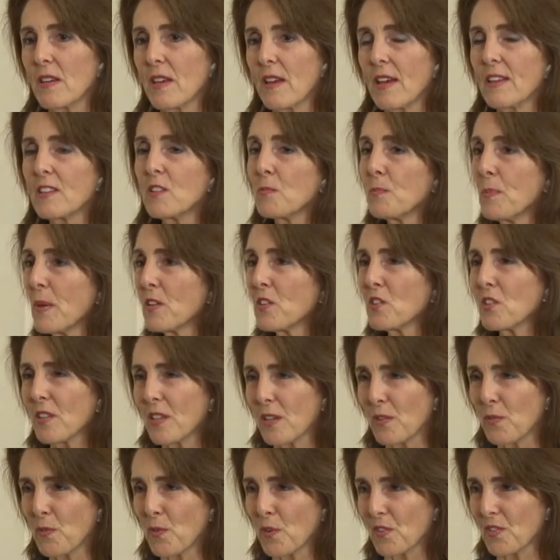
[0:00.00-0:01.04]

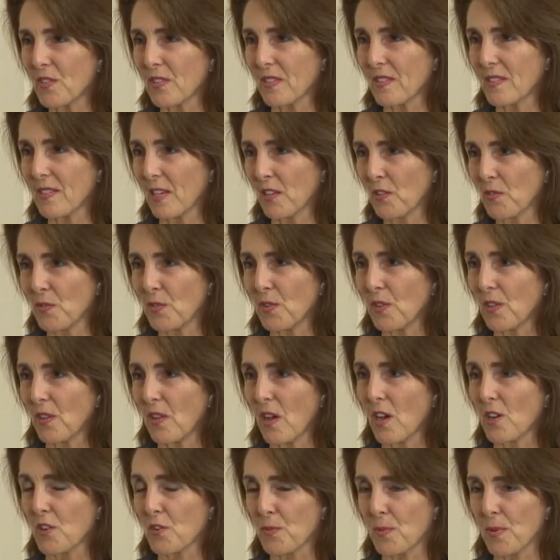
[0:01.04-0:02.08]
especially for successful
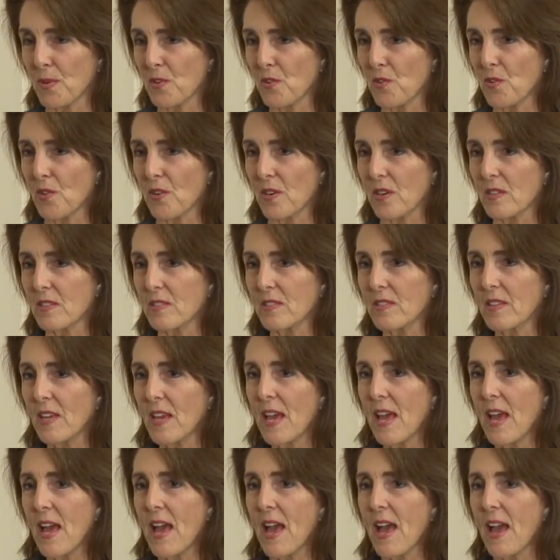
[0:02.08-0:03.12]
entrepreneurs,
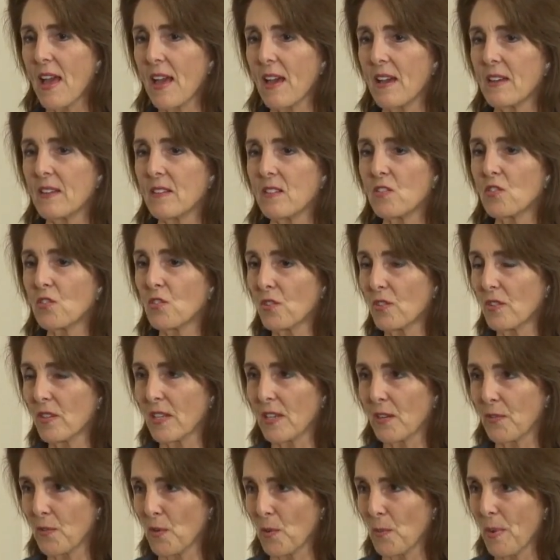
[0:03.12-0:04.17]
and
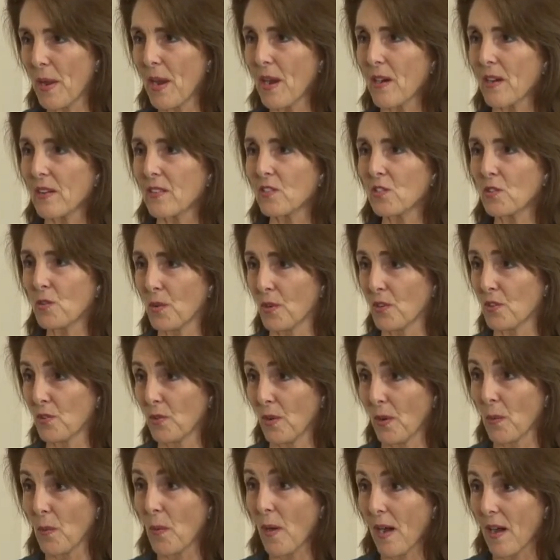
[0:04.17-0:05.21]
certainly for parents who are
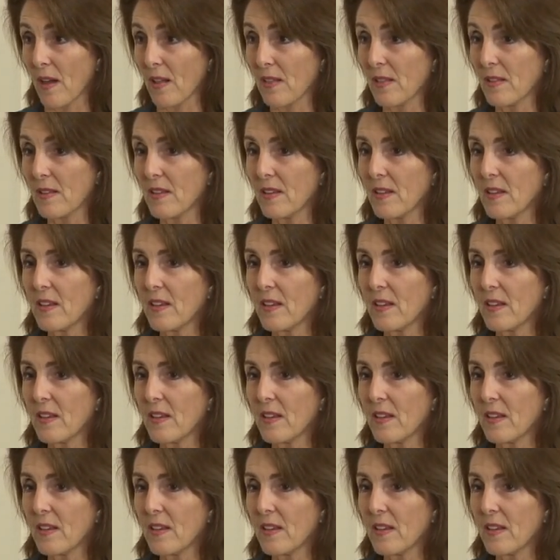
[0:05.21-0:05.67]
doing well,